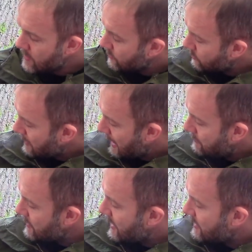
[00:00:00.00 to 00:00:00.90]
Some
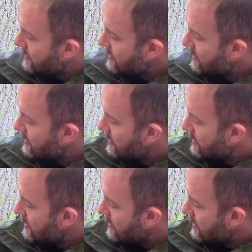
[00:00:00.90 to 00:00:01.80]
ham there.
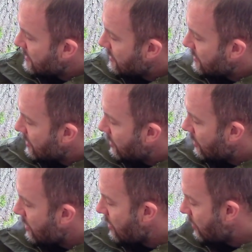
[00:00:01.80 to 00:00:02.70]

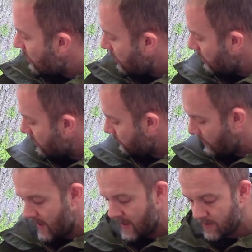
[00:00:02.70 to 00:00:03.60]
Oh,
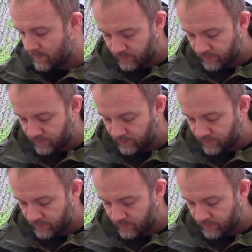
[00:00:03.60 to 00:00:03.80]
lovely.